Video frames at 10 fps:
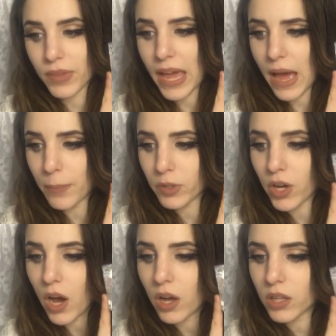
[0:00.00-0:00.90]

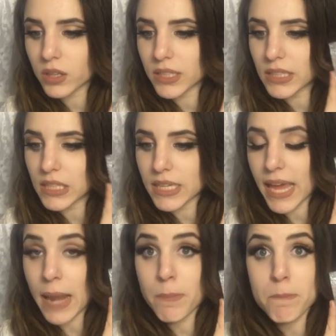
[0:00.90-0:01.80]
apricot, lily,
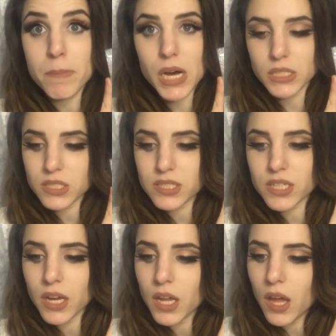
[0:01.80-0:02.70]
and musk.